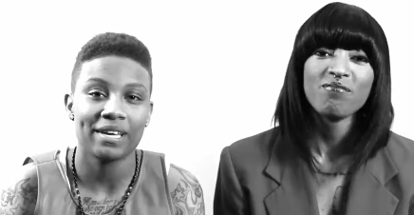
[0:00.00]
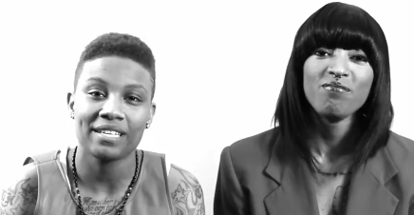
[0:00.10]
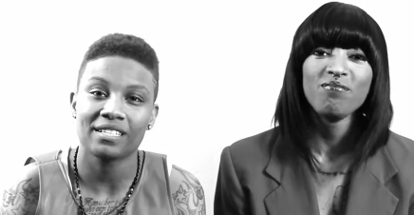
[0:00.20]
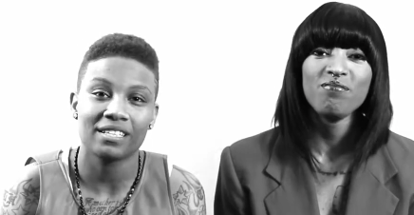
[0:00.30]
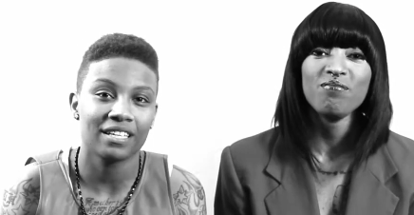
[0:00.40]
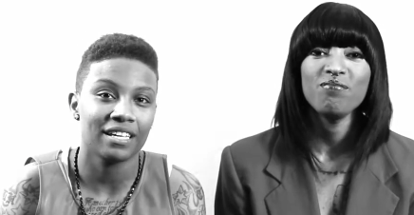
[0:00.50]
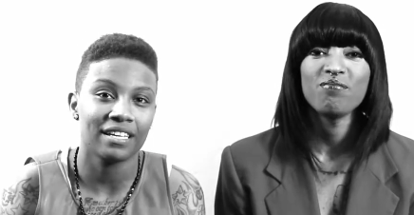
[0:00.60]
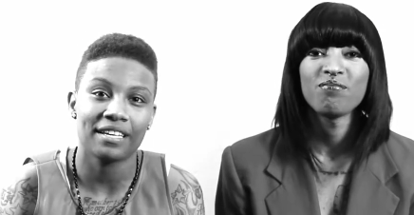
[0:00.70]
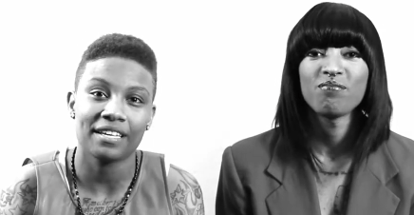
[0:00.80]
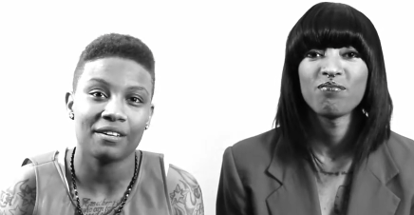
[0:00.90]
Speaker 1: Basically,
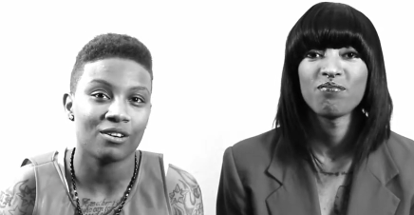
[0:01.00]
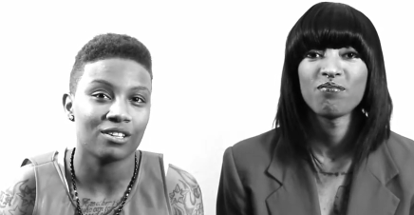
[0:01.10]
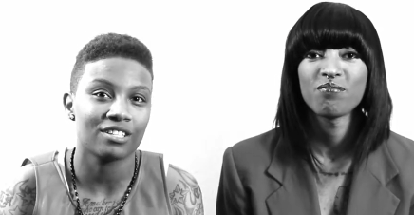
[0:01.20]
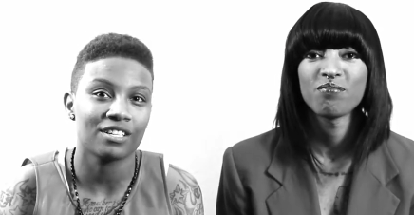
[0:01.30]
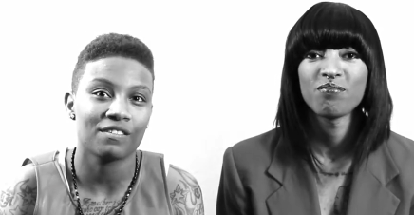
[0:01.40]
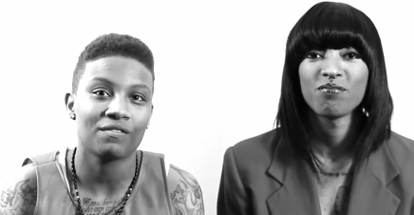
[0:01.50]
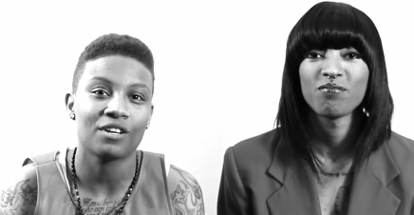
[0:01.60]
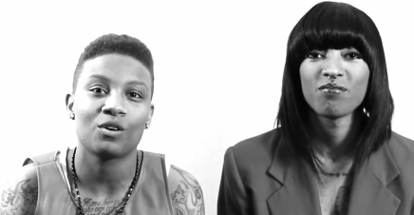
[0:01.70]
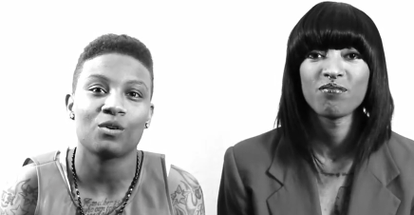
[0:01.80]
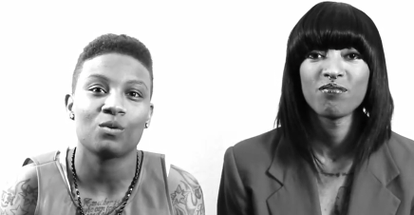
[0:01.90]
get our stuff
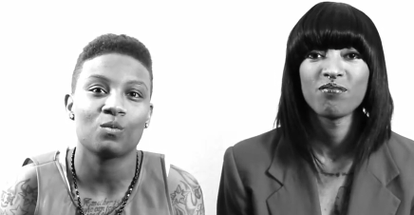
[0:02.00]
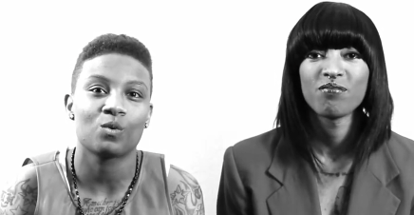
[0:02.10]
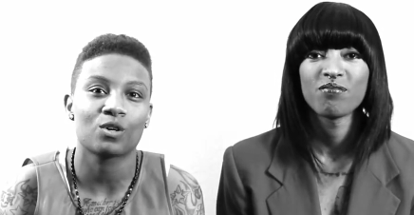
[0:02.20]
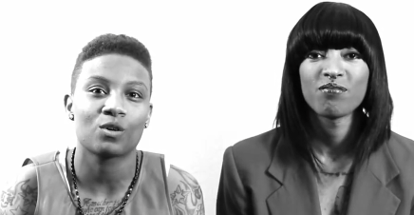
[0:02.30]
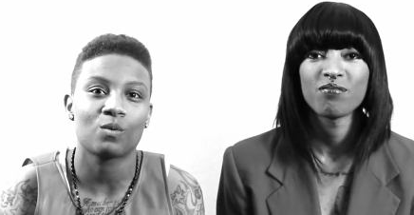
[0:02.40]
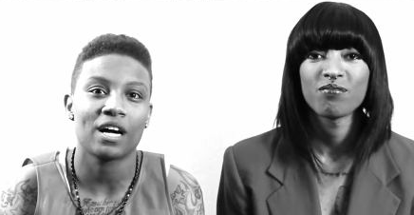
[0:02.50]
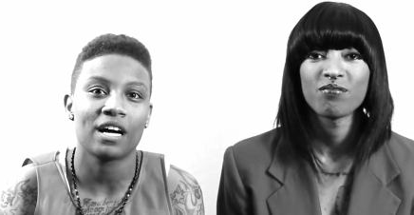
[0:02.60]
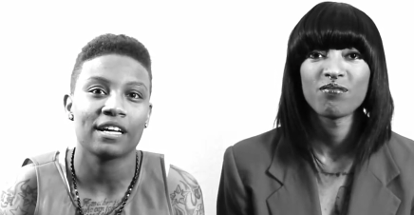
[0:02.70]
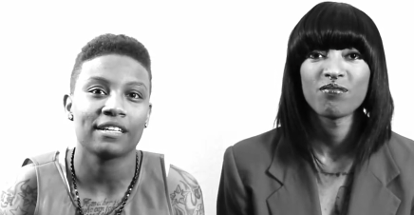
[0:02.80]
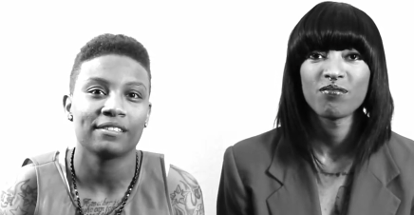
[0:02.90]
known
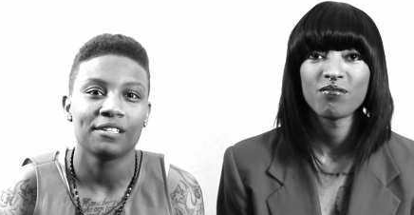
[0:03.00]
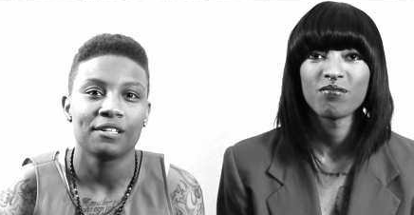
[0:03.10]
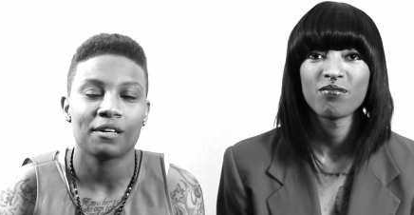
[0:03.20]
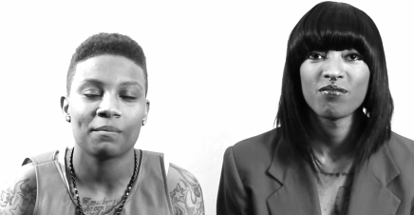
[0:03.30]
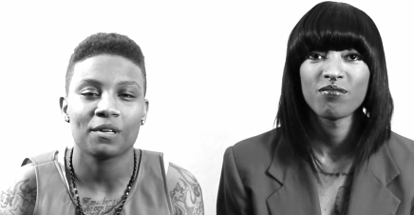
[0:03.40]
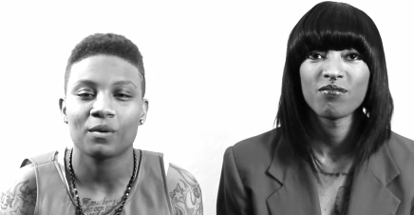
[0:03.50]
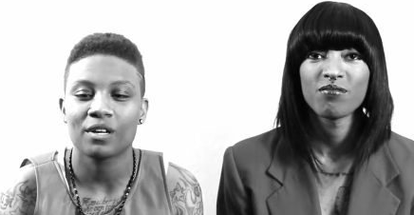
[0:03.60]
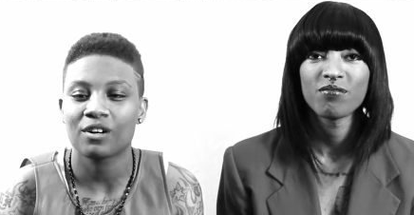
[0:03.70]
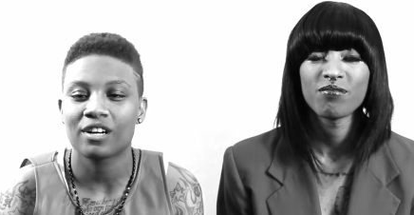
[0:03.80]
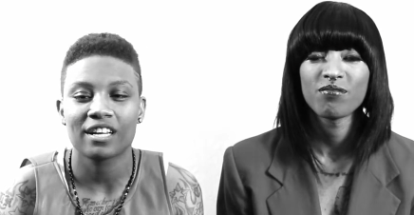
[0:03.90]
worldwide. I mean,
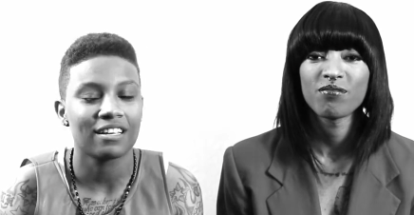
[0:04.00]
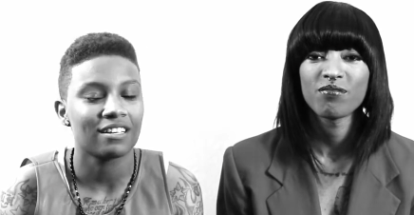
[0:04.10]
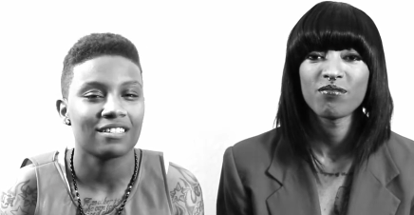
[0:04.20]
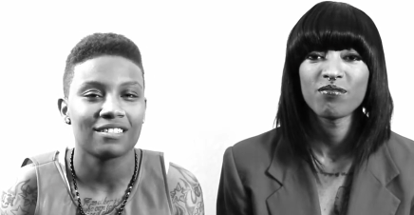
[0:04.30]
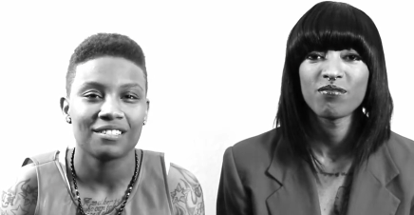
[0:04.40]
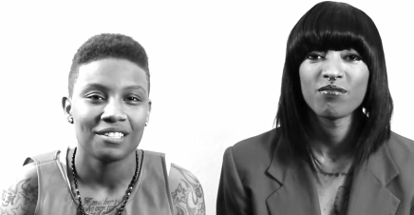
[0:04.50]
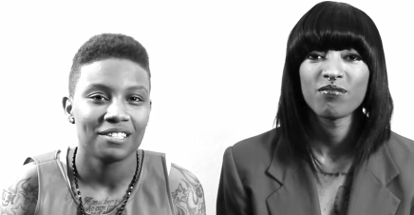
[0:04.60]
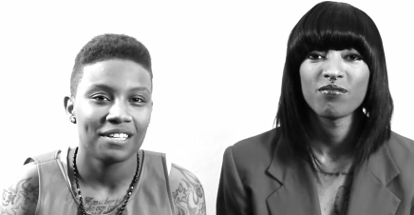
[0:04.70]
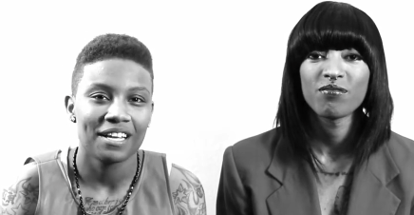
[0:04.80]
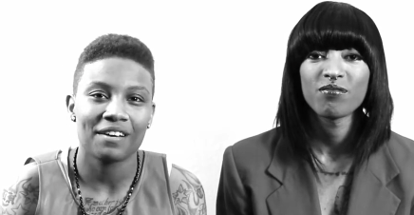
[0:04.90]
we already
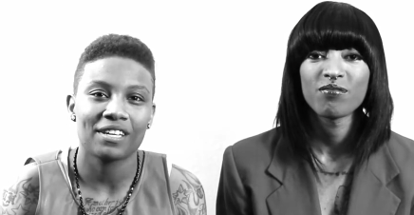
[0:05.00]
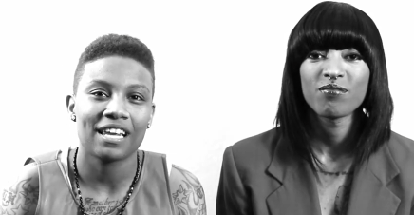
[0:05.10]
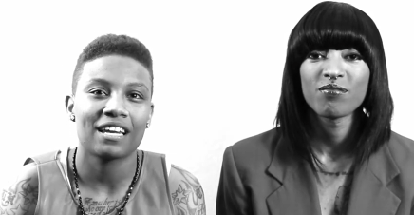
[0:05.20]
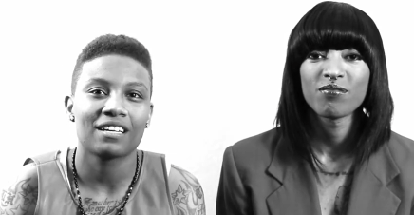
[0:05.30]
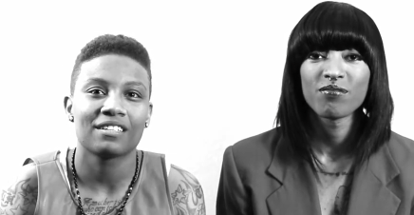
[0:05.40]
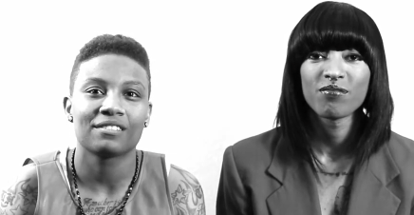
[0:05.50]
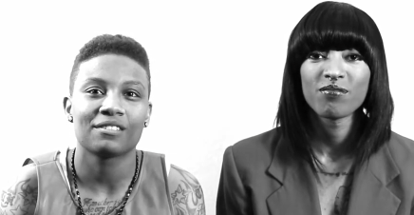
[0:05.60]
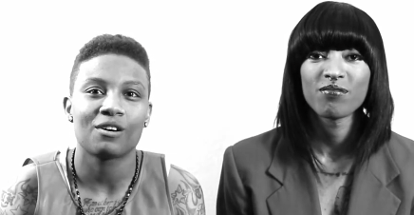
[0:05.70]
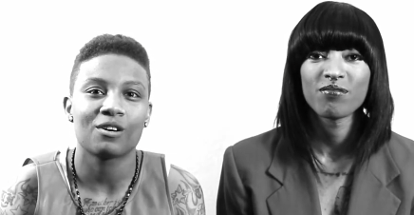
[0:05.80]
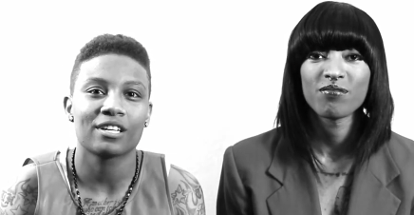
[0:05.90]
have a lot of
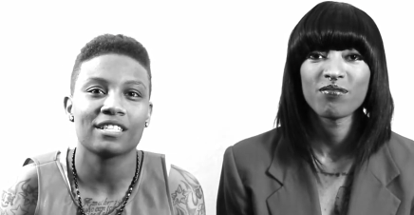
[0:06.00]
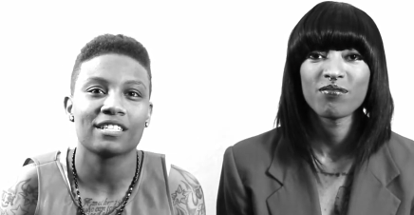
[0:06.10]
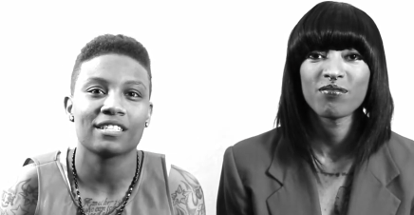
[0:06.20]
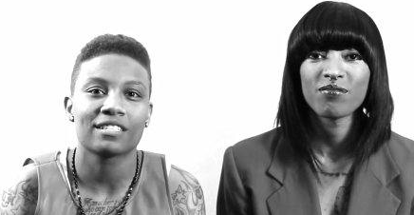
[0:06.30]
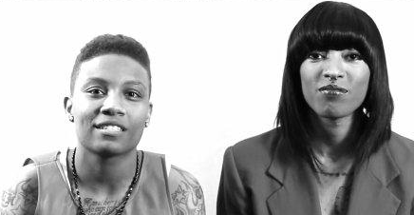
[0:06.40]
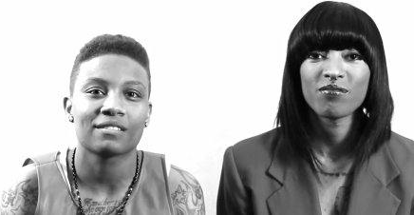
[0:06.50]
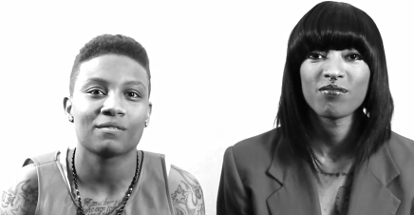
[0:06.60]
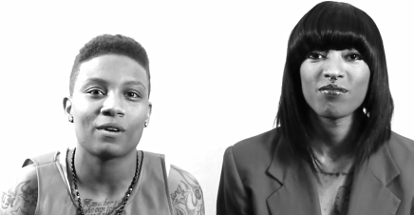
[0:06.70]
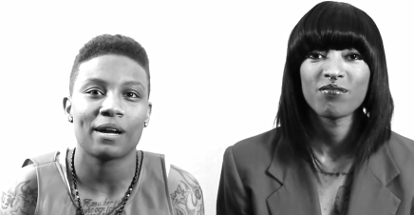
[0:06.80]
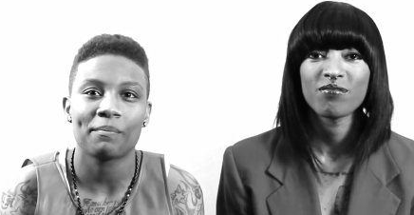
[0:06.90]
artists,
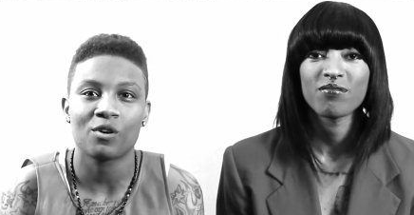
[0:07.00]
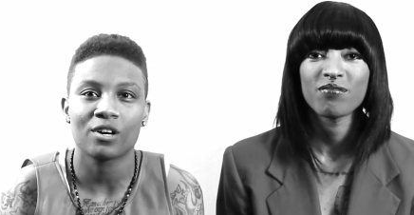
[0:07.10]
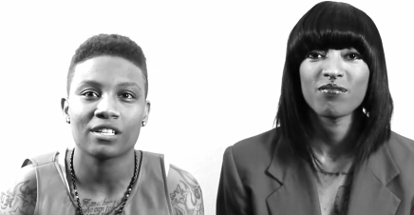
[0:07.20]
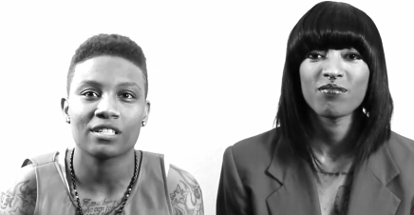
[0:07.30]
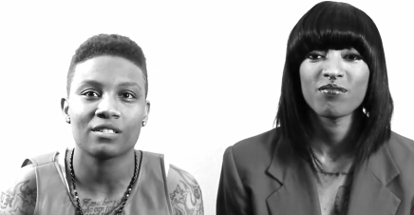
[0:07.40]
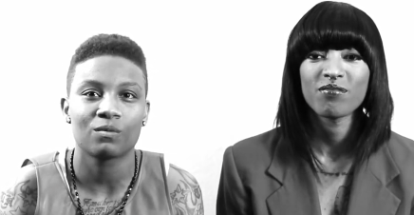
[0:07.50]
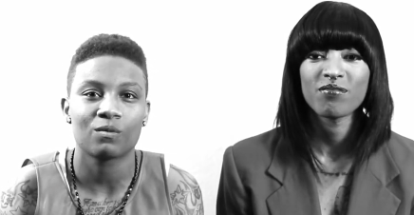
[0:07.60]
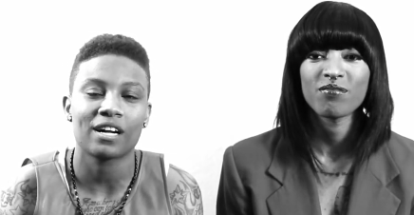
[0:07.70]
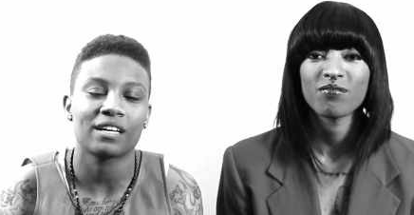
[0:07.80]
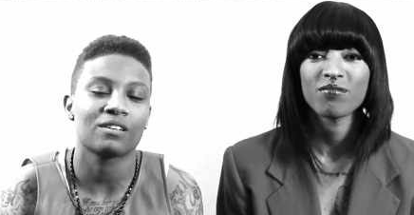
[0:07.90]
rap artists
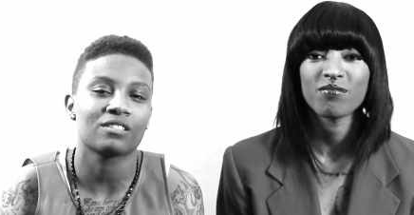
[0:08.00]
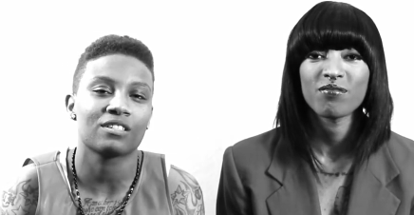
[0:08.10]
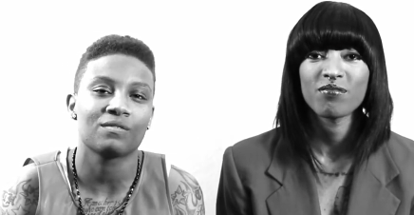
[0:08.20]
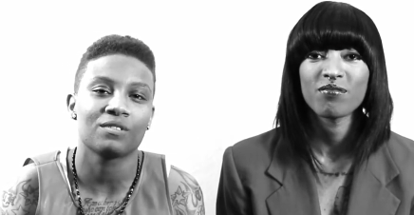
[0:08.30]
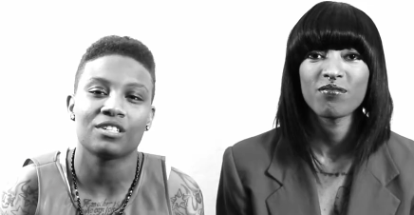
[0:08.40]
rocking our stuff. We're